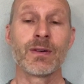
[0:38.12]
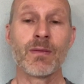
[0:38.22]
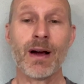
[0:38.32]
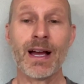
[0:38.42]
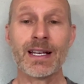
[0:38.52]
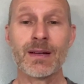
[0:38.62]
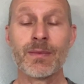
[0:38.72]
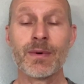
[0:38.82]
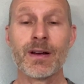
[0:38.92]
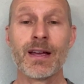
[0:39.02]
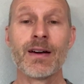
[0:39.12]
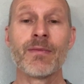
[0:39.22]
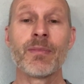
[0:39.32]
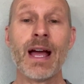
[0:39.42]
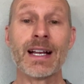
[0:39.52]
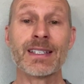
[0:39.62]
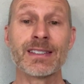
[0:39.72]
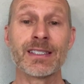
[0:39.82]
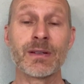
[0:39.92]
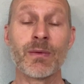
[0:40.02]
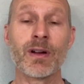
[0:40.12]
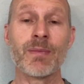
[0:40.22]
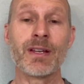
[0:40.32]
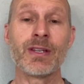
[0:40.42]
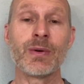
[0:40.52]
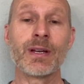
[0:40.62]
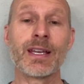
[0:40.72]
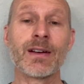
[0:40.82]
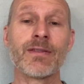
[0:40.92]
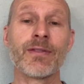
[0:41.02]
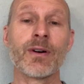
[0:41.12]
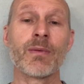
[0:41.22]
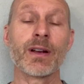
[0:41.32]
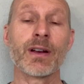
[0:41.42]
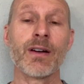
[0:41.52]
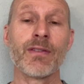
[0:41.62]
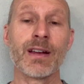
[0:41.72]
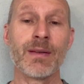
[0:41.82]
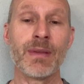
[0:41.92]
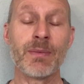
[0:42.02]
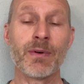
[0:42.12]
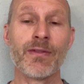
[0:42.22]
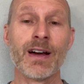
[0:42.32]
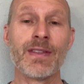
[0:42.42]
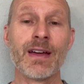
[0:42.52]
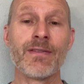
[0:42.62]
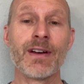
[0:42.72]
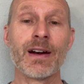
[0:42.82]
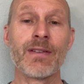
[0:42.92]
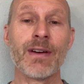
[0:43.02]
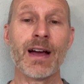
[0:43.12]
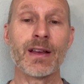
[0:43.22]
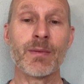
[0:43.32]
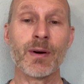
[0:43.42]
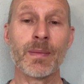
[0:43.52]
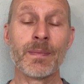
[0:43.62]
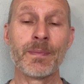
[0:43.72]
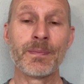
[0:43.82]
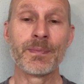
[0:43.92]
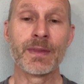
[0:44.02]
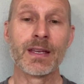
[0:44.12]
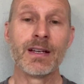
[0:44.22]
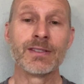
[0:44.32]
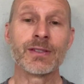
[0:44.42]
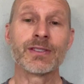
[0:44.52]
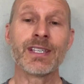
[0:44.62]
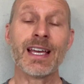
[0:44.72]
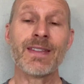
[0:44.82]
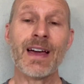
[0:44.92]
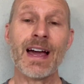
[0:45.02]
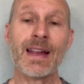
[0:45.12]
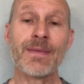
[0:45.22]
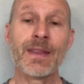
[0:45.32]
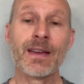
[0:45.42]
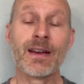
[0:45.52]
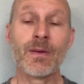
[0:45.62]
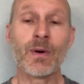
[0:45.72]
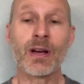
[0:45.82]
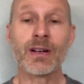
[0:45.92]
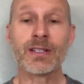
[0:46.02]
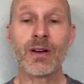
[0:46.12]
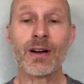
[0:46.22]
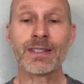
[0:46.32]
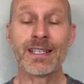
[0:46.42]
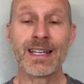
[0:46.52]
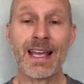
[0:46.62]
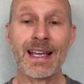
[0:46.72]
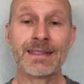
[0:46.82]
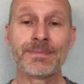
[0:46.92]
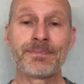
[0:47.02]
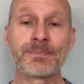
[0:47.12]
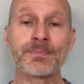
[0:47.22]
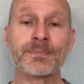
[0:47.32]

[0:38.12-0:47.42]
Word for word: to remind them of practices you want to be doing here for our recovery. And people find that very valuable. So, saying that, we're going to talk today